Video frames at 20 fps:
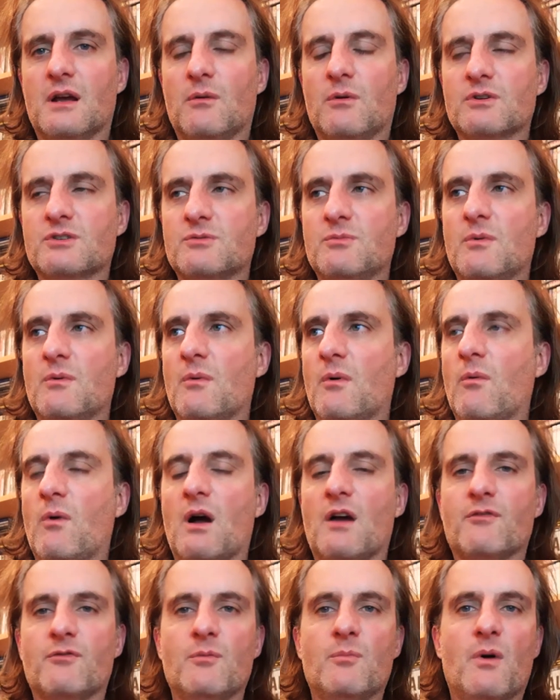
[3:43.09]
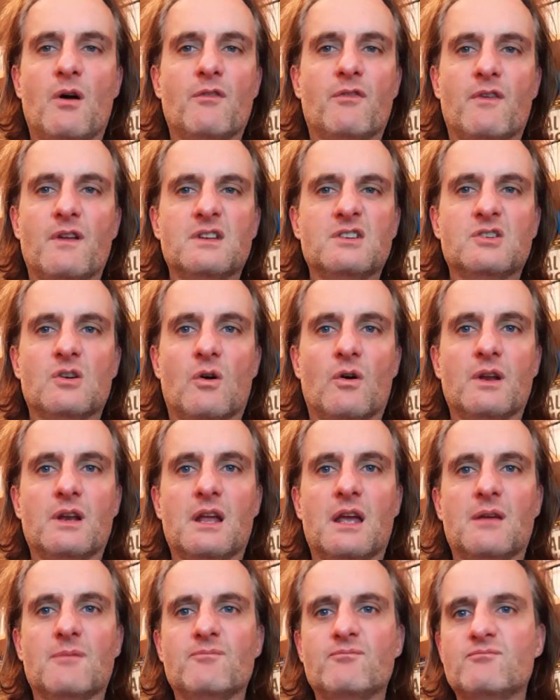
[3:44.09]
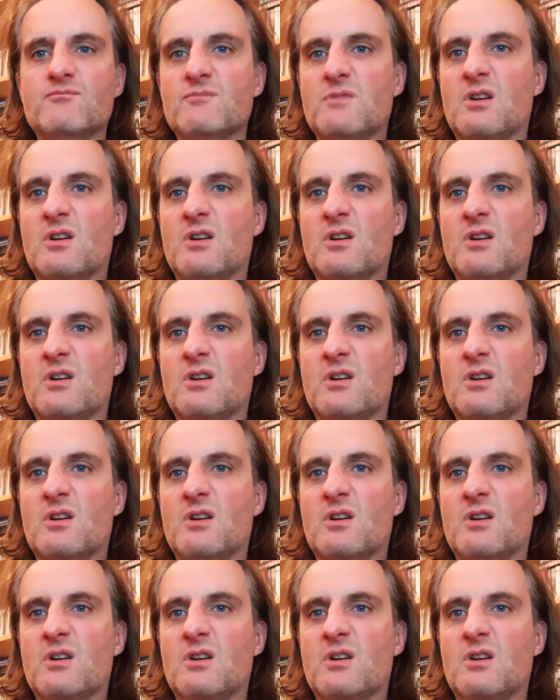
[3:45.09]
I watched it with my wife. We both enjoyed it.